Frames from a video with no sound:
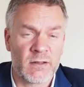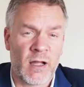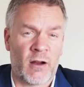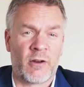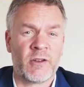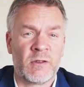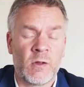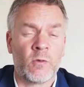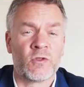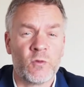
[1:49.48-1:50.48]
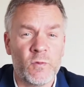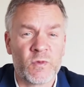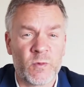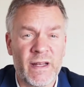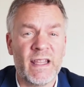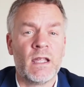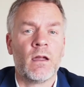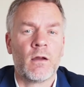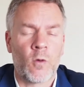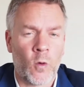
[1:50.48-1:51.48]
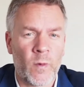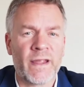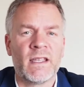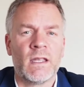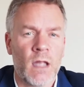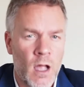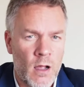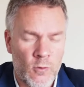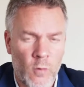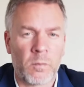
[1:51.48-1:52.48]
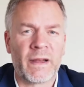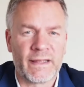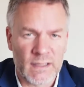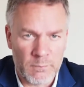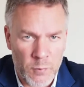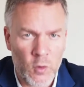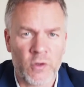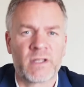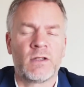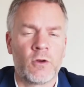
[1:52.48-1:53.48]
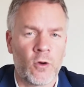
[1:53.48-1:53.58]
are those rooms really already completely booked,